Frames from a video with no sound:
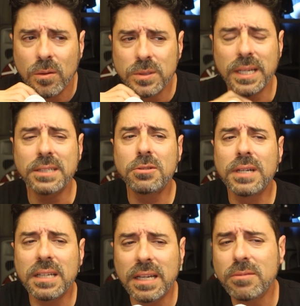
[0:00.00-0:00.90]

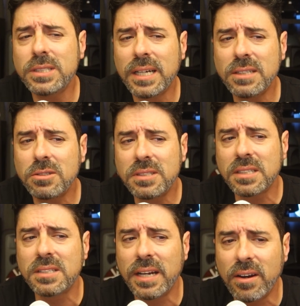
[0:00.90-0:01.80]
It was an
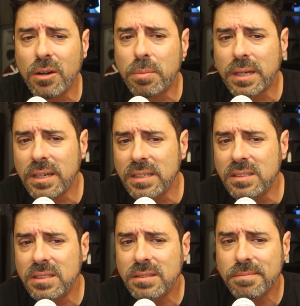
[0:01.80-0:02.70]
interesting scenario
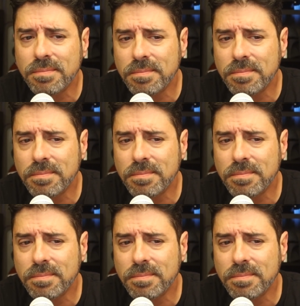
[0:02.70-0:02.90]
because